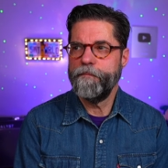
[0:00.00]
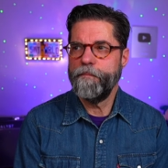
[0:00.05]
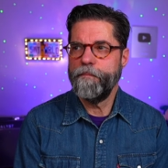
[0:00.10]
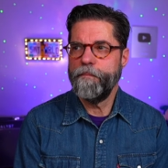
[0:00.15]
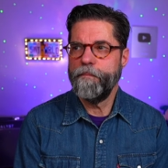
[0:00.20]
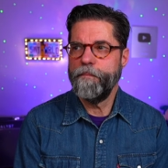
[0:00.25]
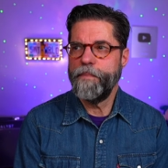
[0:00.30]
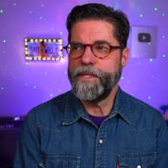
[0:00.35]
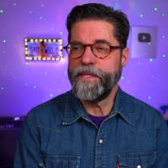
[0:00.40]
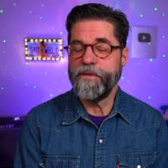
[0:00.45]

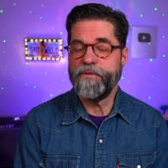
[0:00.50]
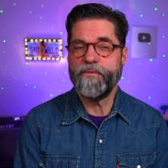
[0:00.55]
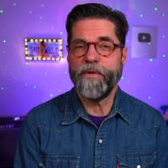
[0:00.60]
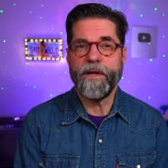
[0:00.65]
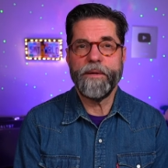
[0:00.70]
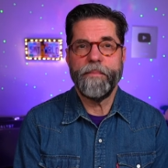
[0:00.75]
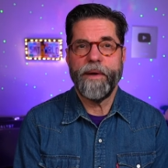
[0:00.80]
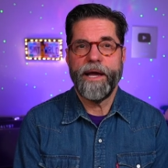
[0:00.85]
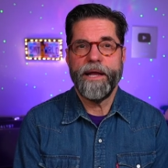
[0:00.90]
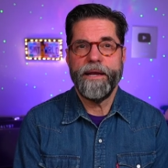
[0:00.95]
this
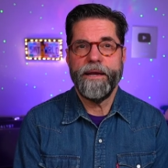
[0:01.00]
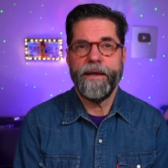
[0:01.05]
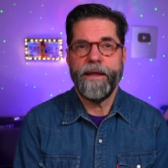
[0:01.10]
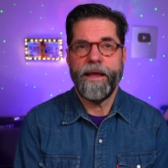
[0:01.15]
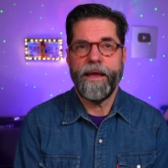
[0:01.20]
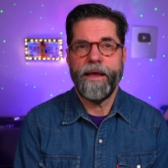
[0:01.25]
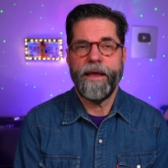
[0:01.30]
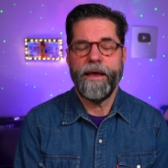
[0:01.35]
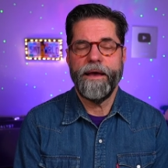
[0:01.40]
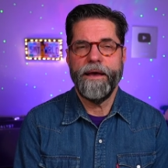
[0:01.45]
friend of mine
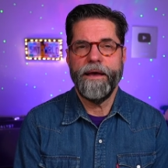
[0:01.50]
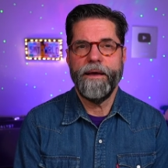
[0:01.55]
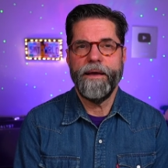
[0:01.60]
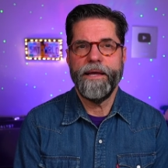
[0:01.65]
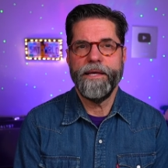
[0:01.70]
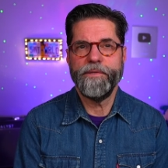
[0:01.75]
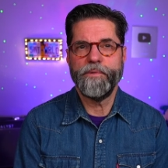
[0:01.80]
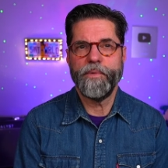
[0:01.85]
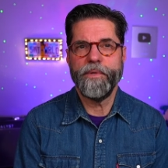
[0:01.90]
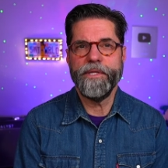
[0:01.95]

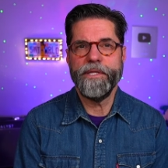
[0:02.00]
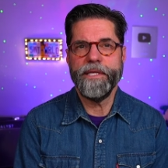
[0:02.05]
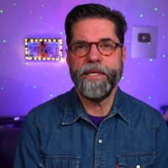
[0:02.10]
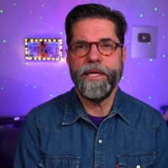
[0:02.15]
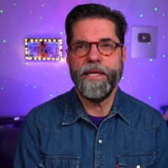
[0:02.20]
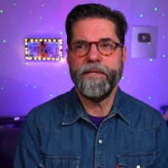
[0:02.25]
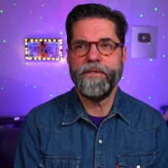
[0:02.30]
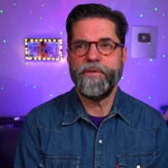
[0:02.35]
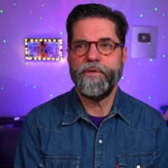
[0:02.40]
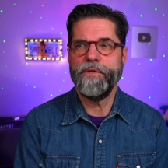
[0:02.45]
is
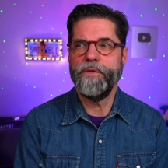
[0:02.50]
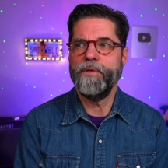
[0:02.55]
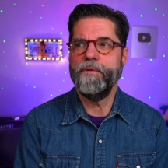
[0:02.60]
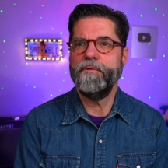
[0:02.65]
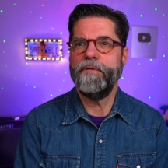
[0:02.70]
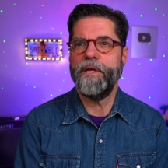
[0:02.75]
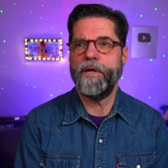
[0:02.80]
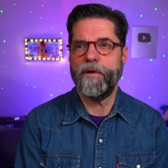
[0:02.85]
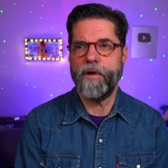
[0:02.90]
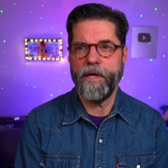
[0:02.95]
really into
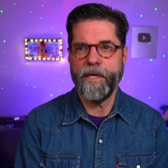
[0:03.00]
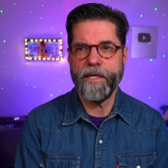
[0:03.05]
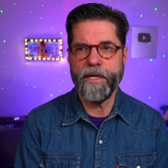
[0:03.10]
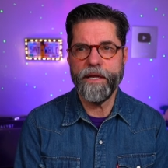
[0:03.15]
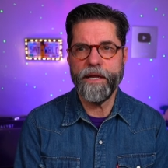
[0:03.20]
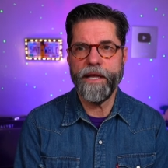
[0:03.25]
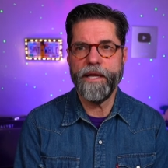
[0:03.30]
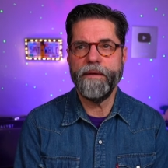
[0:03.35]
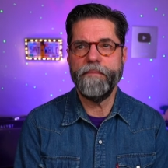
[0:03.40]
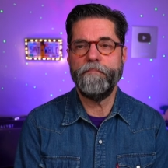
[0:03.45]
deer
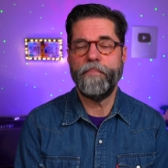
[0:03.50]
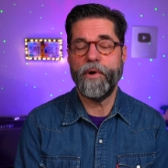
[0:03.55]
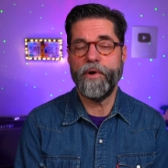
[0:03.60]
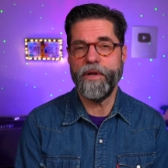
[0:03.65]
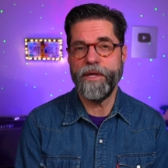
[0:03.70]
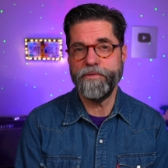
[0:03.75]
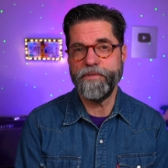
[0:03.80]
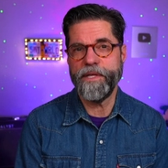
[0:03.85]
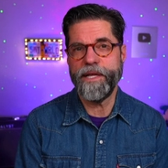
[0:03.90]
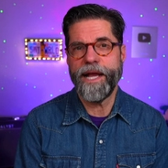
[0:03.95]
hunting and bird.
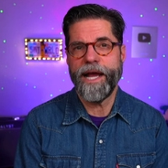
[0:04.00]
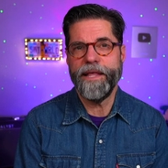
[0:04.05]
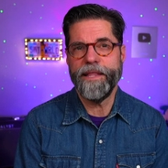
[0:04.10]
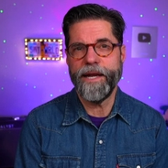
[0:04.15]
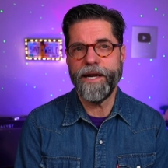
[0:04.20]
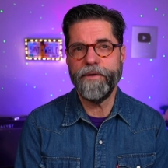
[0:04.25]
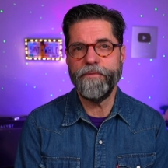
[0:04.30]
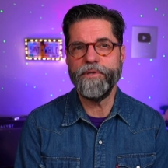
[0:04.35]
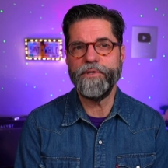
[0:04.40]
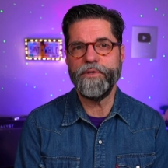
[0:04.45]
He was the guy
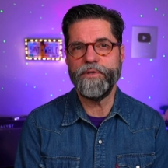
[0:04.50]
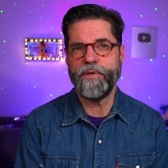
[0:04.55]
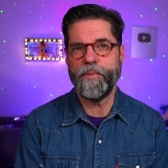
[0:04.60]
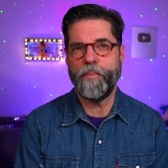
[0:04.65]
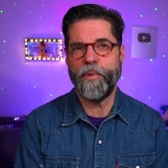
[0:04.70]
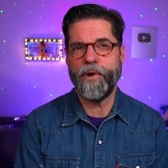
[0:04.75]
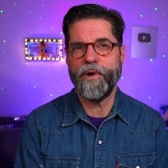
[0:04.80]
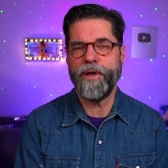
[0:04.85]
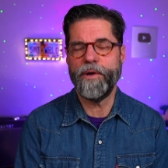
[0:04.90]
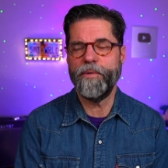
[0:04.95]
that I always used to
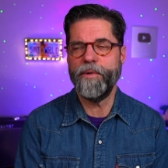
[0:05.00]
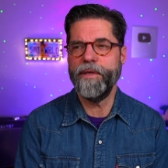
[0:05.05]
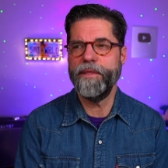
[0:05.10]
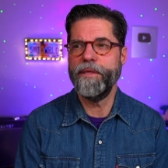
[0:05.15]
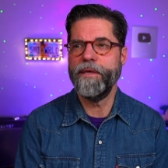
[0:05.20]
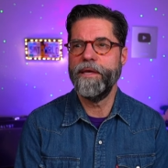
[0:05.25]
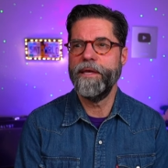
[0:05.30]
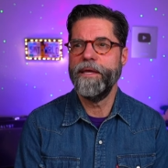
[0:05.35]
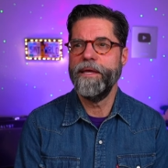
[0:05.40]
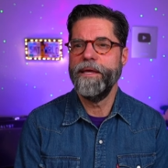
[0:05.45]
bird hunt with.
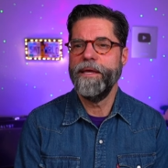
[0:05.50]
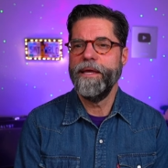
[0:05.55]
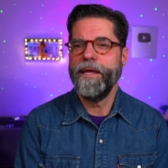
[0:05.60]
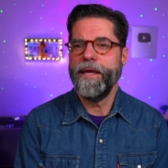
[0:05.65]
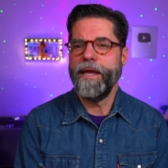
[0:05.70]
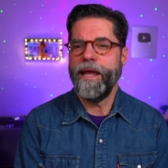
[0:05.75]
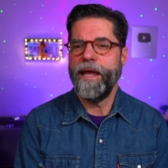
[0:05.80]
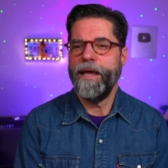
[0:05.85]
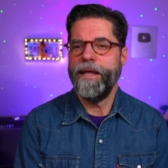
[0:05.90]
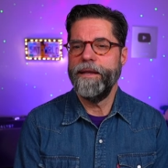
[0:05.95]

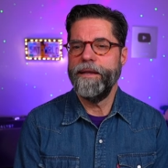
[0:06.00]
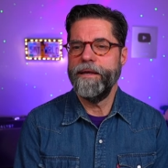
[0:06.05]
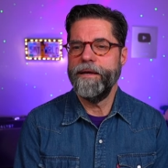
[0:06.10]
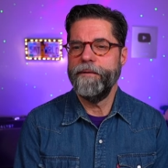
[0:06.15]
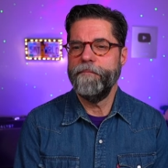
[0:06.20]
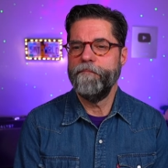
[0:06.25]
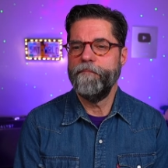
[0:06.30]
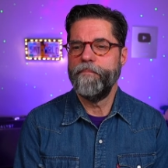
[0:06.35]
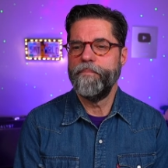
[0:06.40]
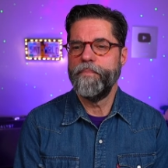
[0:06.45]

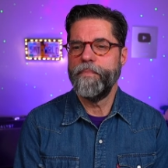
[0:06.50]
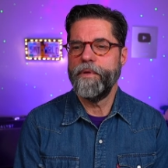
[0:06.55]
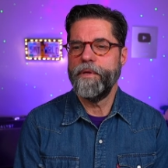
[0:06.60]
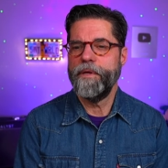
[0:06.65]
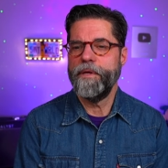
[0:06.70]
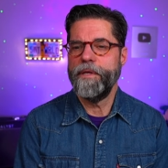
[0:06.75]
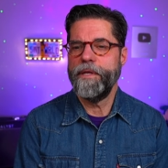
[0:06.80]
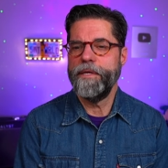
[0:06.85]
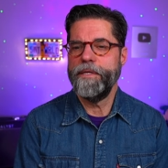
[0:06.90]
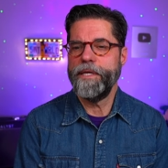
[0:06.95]
And
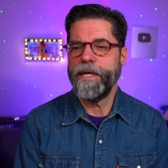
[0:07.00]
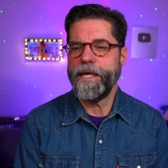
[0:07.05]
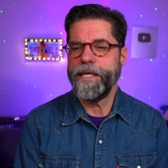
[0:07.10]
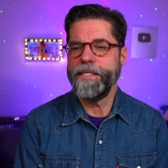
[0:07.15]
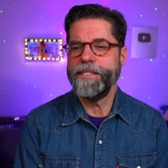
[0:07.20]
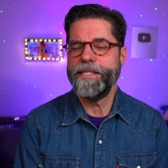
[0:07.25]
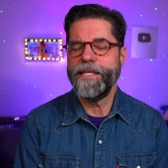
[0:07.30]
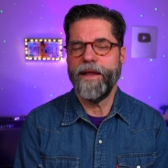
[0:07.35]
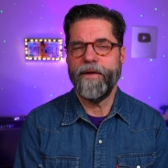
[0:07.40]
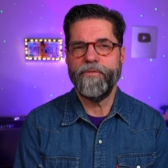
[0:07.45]
Dick
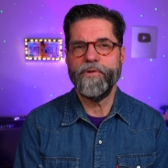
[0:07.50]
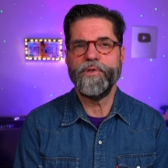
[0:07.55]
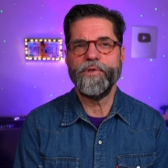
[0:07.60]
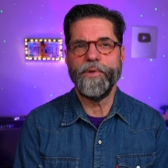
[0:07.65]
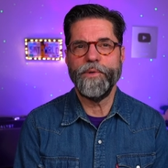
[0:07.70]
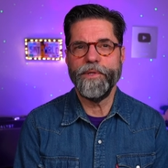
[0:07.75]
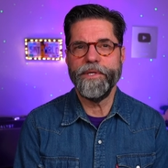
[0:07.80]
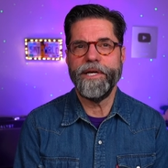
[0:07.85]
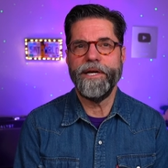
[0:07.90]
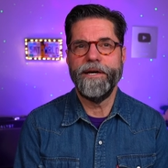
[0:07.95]
has never
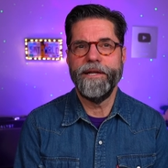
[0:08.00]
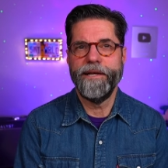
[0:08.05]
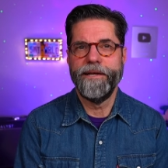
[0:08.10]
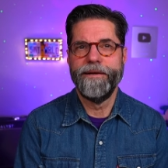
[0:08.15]
sold a gun.